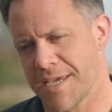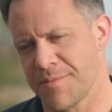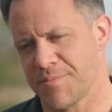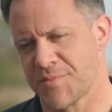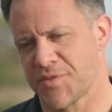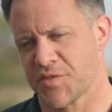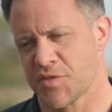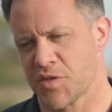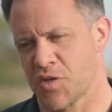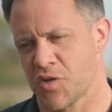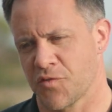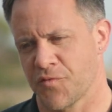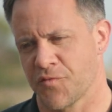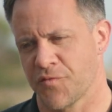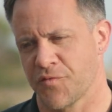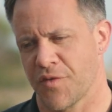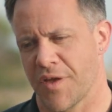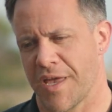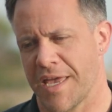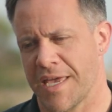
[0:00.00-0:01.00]

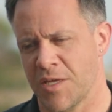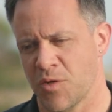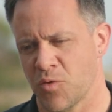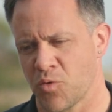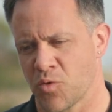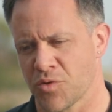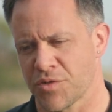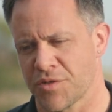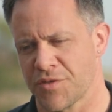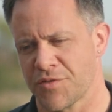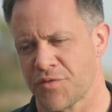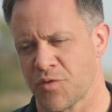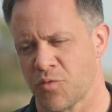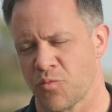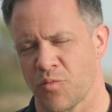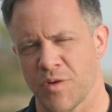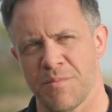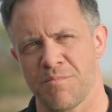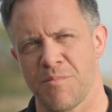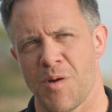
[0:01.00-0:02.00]
himself in order
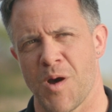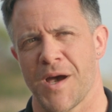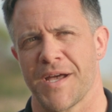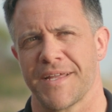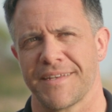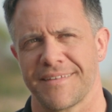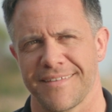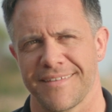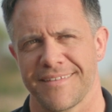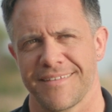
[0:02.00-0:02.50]
that we might